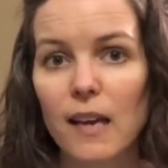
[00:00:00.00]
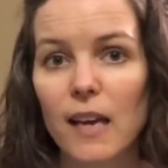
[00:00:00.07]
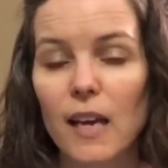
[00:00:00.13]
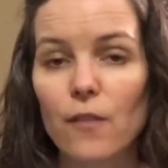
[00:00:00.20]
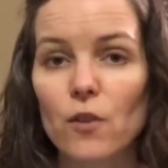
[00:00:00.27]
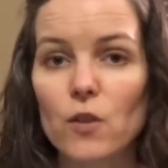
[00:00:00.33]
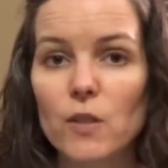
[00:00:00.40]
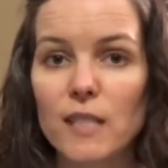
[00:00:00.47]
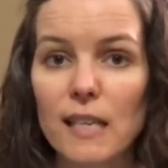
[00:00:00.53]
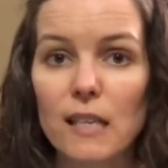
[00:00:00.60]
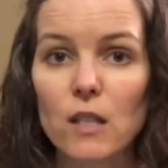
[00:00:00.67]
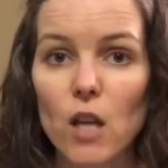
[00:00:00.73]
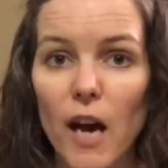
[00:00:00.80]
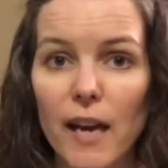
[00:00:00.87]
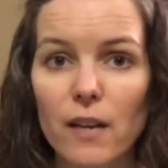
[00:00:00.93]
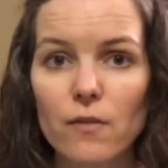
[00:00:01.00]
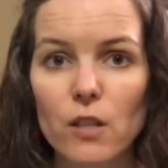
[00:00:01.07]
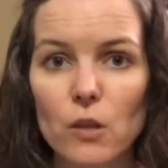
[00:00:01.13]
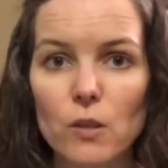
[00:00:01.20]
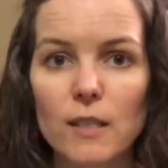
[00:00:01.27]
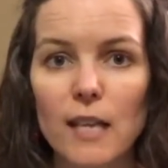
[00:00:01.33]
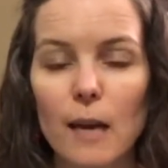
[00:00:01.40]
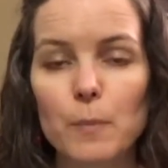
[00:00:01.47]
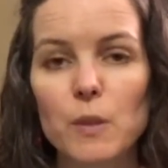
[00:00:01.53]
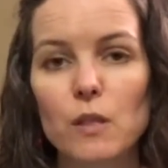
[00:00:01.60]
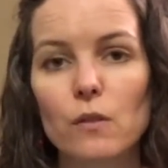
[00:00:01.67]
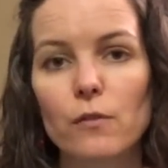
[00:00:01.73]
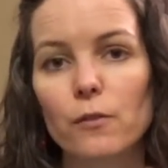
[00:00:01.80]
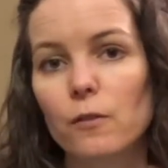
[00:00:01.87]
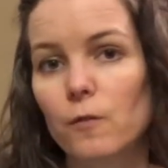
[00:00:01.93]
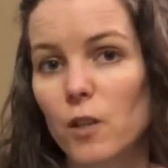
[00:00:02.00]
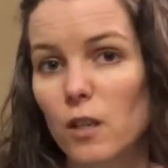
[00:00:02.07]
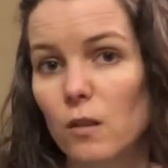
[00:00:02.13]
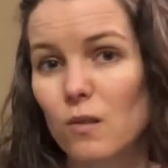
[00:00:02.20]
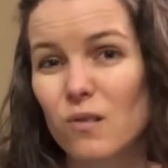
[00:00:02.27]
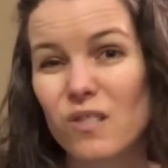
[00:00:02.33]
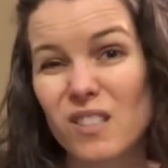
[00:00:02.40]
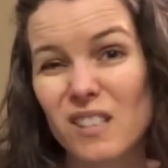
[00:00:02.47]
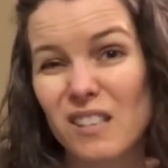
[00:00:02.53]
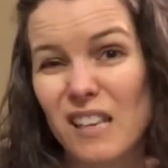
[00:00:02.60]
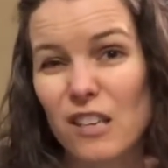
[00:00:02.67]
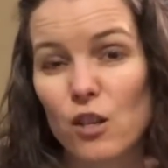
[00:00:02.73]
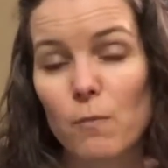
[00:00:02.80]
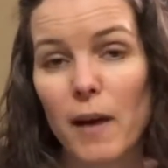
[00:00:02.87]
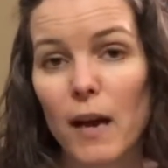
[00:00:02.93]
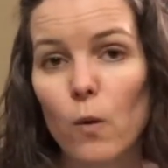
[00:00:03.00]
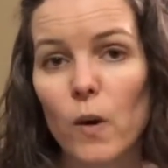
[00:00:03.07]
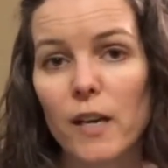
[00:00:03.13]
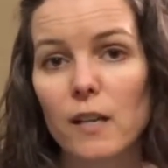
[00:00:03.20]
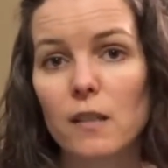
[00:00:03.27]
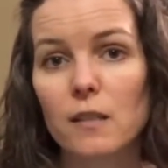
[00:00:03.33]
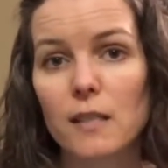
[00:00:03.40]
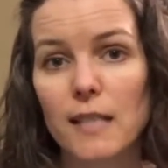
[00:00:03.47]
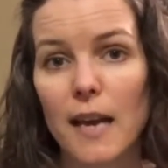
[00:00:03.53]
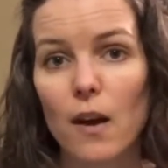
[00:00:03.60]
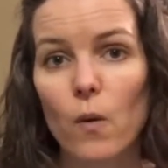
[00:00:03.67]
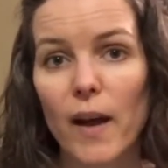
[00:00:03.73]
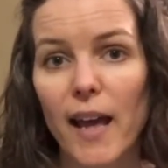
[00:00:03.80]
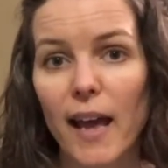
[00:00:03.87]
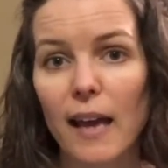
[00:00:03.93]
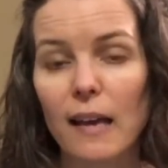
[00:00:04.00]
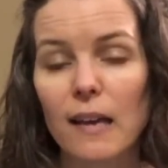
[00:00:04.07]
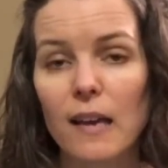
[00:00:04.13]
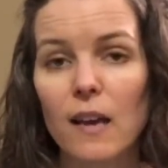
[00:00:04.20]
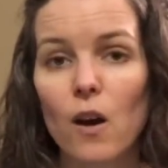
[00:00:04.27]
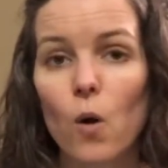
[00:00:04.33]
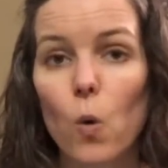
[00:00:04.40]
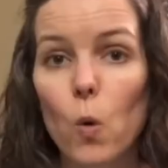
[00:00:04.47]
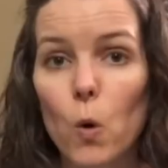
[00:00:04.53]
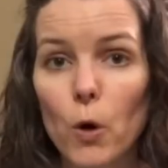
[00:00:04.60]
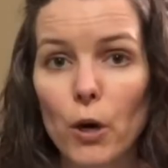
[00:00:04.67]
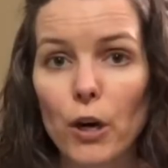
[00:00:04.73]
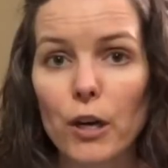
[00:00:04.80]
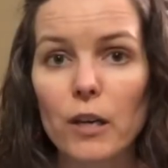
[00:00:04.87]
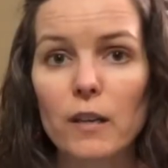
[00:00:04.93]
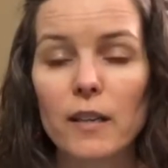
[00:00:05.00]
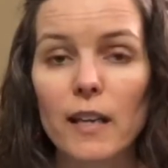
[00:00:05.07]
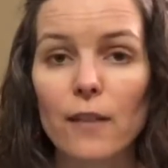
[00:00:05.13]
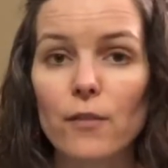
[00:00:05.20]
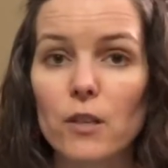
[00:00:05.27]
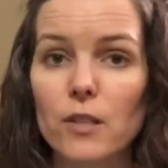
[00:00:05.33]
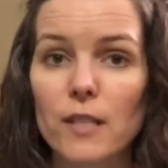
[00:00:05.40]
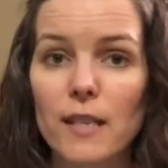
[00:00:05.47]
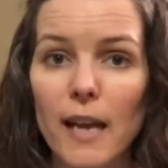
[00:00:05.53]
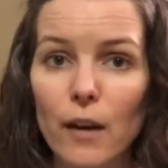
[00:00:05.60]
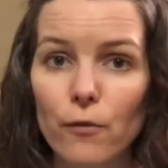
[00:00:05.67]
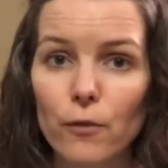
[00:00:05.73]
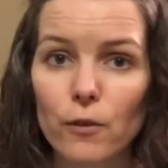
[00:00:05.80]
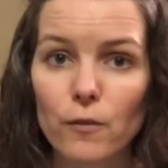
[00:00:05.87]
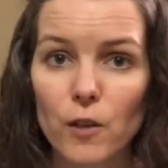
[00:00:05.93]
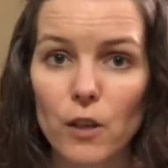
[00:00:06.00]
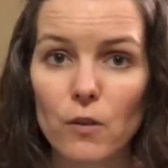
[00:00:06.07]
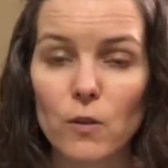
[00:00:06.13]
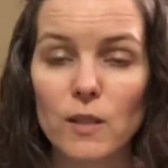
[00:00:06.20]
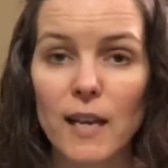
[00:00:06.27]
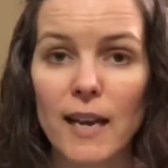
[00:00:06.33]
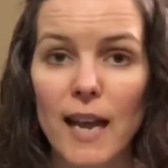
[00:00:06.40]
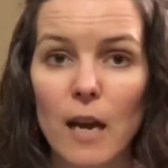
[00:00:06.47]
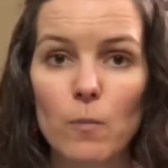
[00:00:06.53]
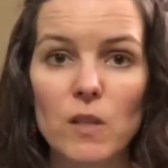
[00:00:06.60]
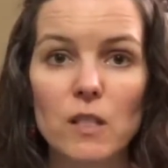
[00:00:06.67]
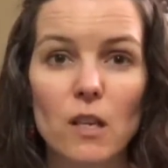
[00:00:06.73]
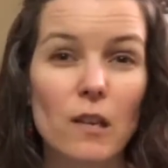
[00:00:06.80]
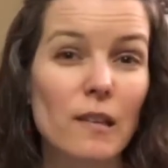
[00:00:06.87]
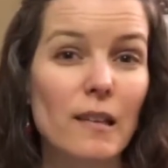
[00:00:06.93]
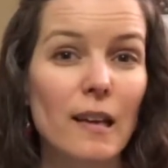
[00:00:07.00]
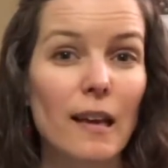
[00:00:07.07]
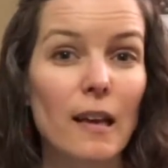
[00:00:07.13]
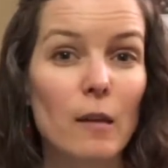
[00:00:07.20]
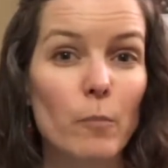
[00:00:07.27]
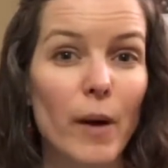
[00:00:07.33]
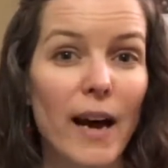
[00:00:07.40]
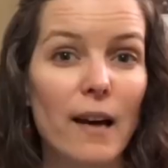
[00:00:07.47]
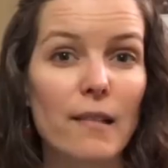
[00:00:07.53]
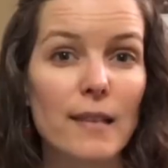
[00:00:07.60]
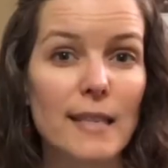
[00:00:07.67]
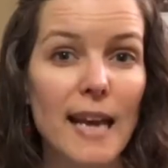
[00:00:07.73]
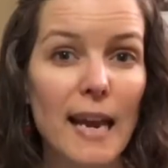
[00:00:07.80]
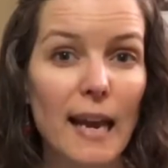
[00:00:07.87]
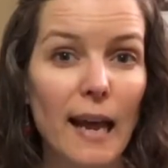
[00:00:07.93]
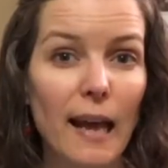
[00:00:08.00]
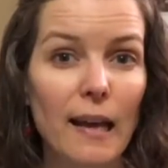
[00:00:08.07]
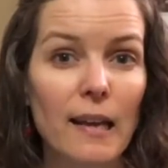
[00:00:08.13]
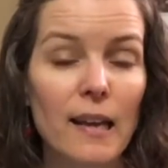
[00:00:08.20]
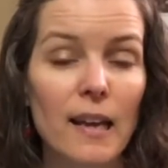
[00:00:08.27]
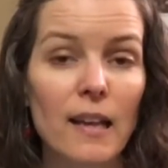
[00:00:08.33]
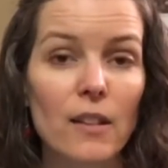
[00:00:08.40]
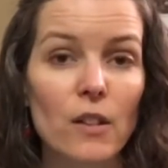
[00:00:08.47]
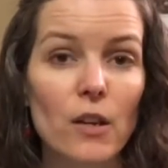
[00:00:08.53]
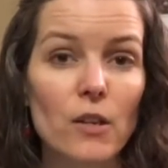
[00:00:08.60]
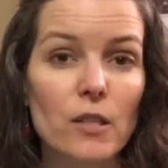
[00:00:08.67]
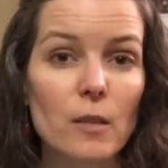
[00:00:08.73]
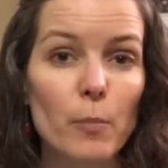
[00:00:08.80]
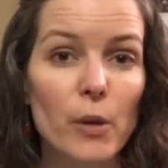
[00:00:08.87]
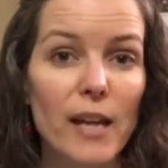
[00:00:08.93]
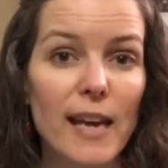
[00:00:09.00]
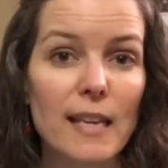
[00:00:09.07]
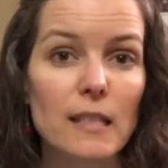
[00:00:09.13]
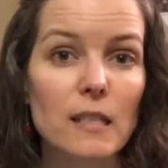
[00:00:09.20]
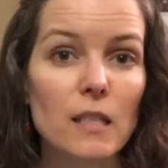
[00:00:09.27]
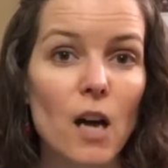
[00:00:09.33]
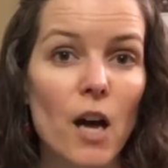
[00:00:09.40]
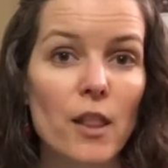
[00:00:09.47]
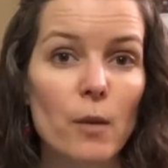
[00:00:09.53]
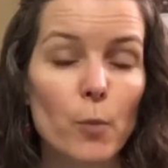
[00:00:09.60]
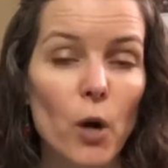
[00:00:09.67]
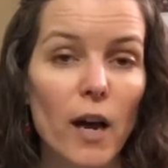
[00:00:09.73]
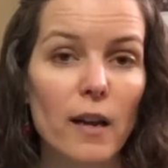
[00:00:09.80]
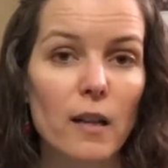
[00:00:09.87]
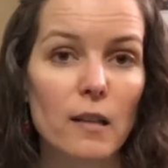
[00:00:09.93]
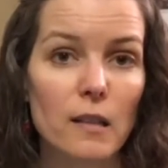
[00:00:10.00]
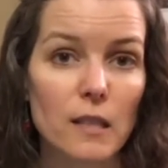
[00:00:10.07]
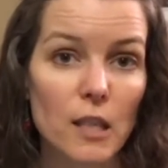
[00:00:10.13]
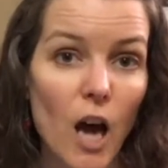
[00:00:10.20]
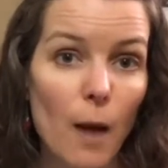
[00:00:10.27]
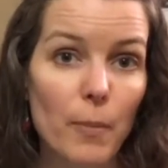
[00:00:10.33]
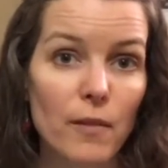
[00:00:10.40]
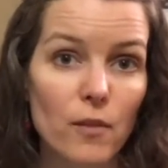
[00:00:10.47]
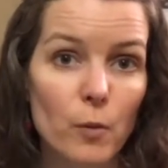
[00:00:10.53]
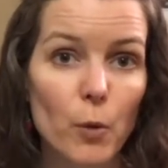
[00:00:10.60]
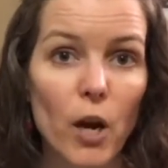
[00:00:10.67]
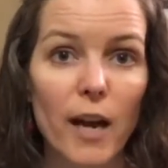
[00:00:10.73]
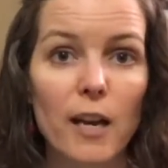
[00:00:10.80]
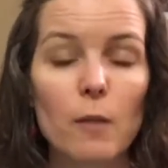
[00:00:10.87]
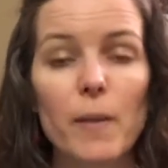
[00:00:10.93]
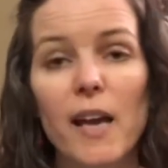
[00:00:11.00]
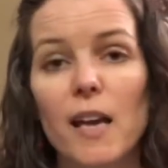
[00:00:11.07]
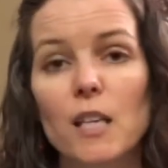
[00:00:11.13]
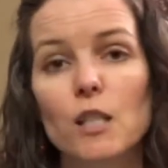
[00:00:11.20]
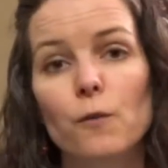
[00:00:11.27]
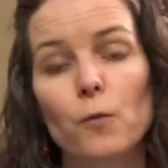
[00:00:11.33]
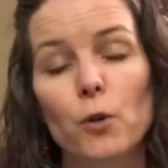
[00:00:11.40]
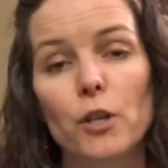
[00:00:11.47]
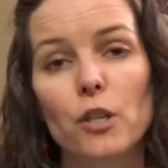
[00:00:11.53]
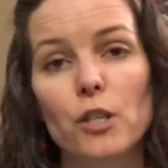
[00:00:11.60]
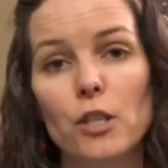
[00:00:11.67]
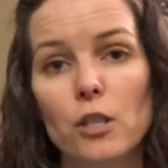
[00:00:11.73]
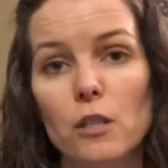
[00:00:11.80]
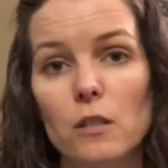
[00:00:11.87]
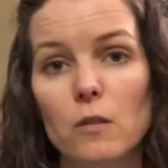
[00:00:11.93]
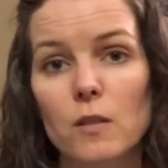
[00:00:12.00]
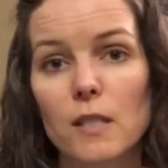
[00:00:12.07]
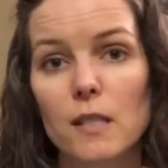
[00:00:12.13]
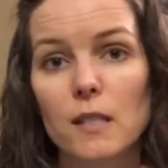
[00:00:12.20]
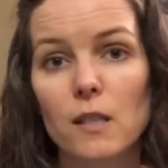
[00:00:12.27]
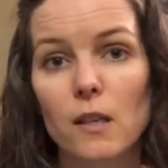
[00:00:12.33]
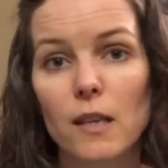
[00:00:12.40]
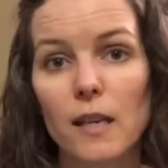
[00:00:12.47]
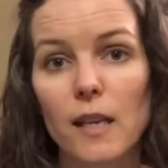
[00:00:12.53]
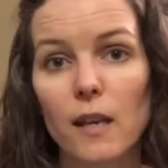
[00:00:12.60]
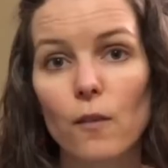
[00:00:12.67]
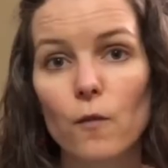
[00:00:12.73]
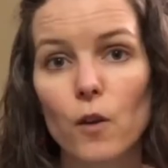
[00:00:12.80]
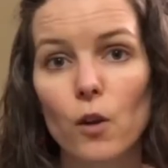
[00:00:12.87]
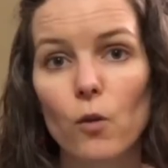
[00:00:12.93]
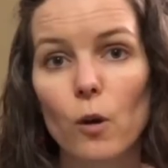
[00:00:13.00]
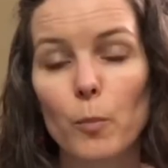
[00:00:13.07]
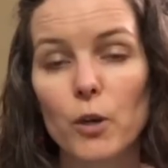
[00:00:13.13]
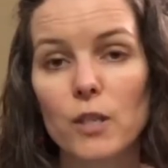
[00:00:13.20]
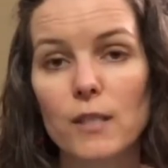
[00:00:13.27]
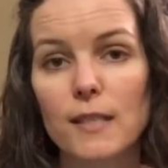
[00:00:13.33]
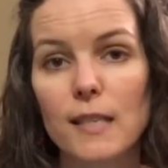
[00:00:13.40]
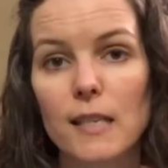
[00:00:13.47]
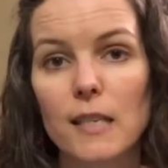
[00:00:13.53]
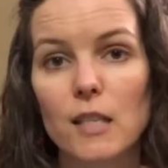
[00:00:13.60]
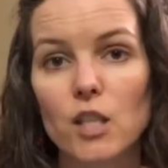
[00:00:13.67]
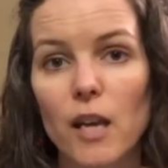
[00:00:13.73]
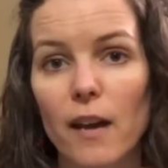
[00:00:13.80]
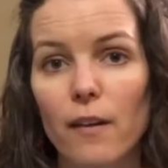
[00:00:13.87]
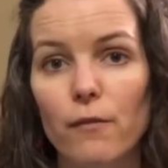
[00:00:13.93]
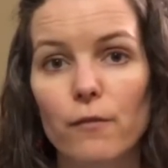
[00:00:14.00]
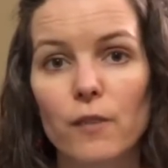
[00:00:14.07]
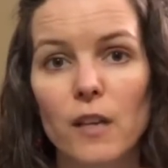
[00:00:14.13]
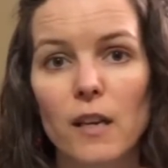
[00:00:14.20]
If you see a lot of those types of reviews, that you might want to stay away. Or if there's enough reviews and Amazon can compile the data, there's a place on the the top of the product page for your shoes that's going to give you a percentage of